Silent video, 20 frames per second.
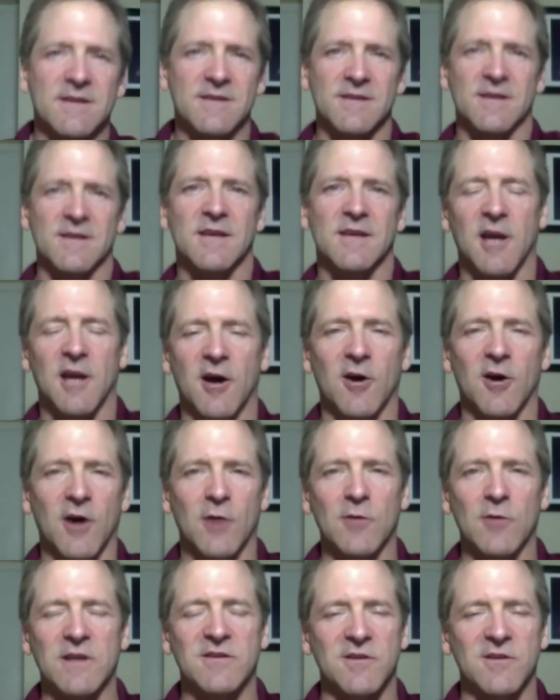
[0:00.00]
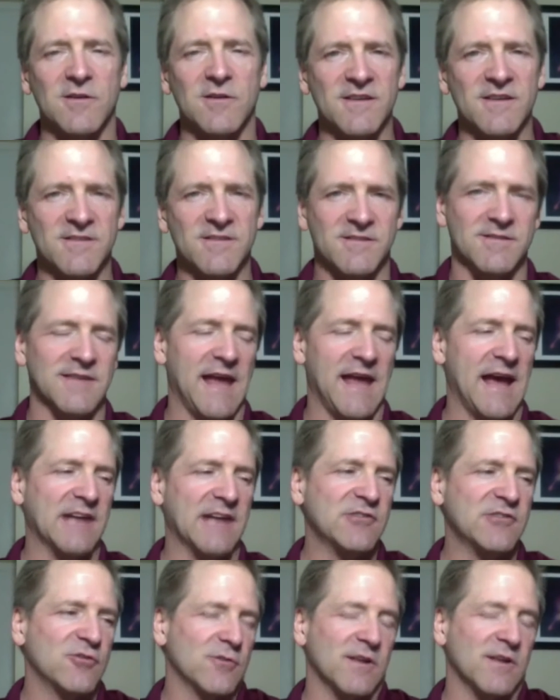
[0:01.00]
You know, and we do this
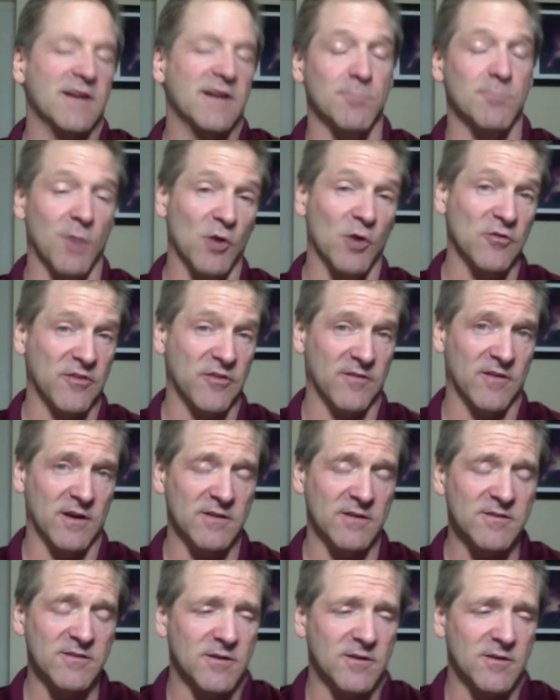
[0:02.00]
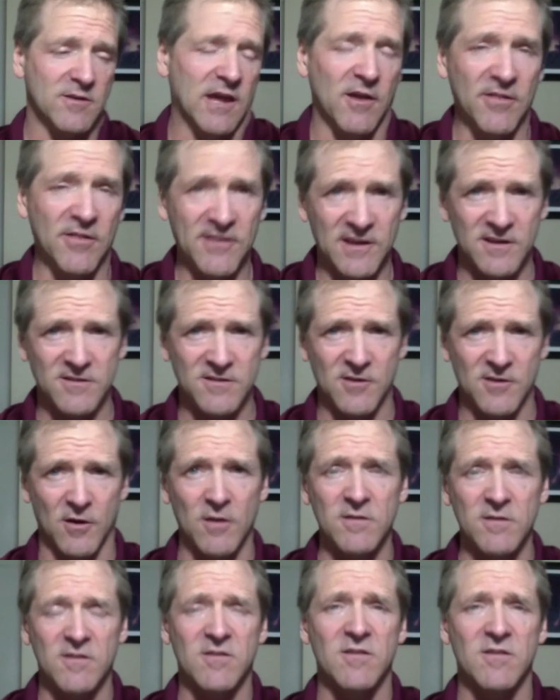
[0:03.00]
naturally. Most of us, healthy
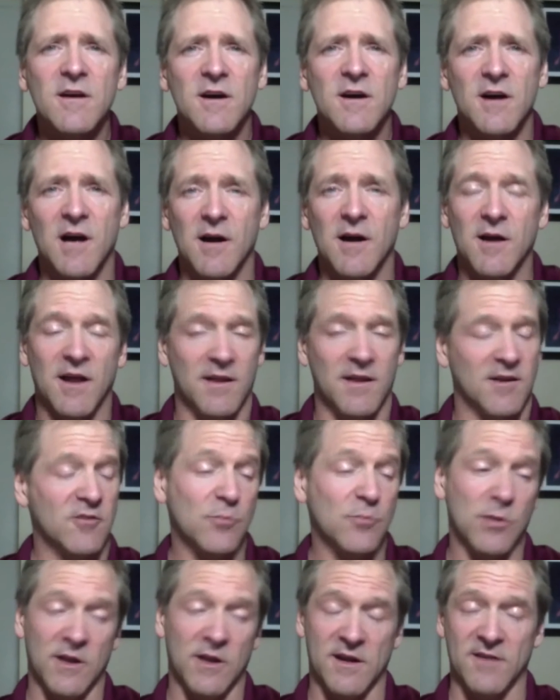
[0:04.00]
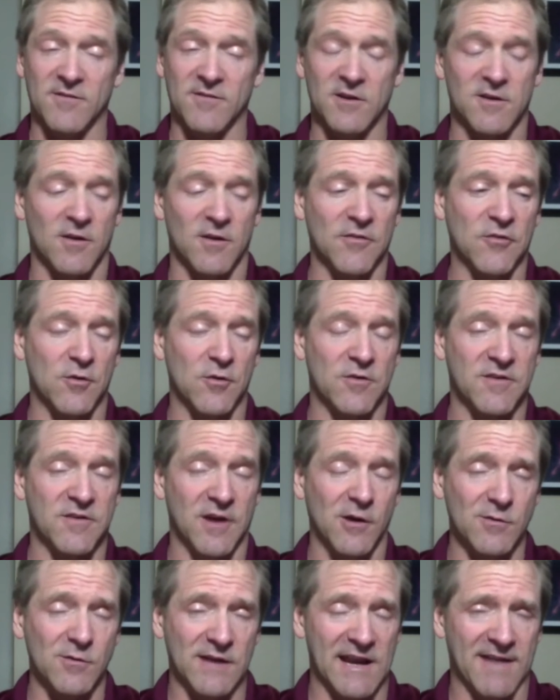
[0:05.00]
adults, and there's plenty of adults who
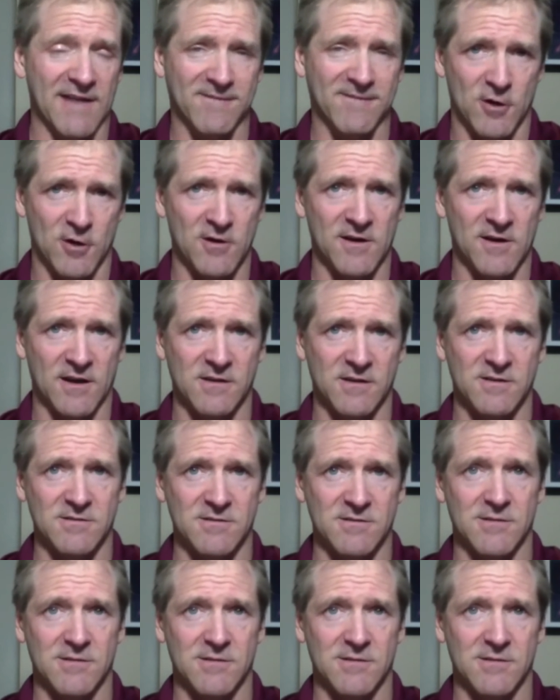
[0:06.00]
don't ever, and